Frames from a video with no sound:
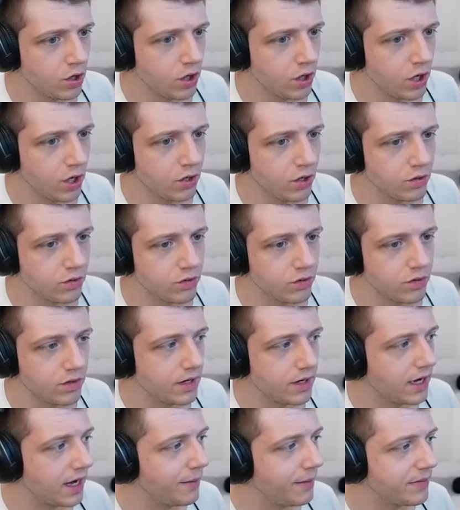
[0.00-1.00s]
Oh,
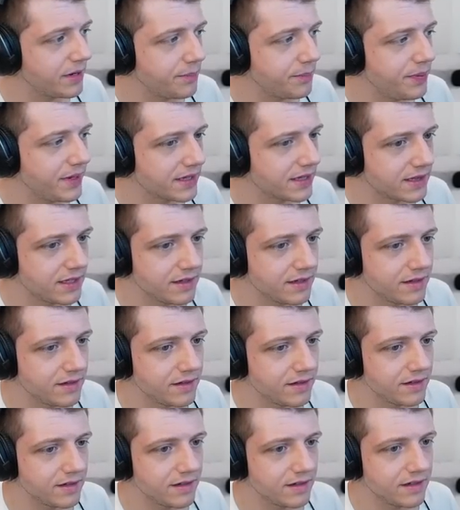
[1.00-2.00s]
I'm gonna pick the
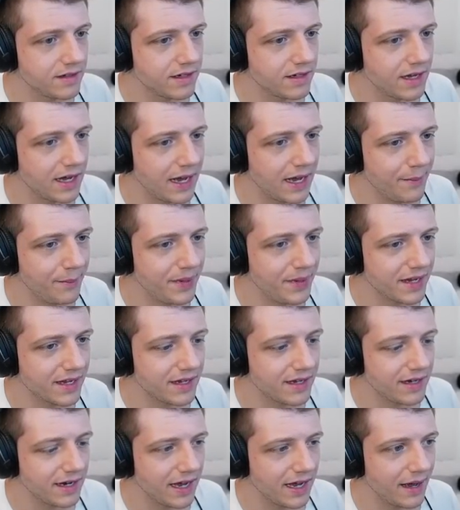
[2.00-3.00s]
I'm
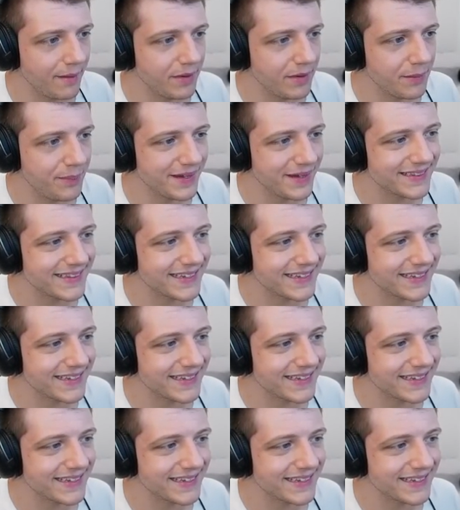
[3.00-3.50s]
picking I'm gonna pick the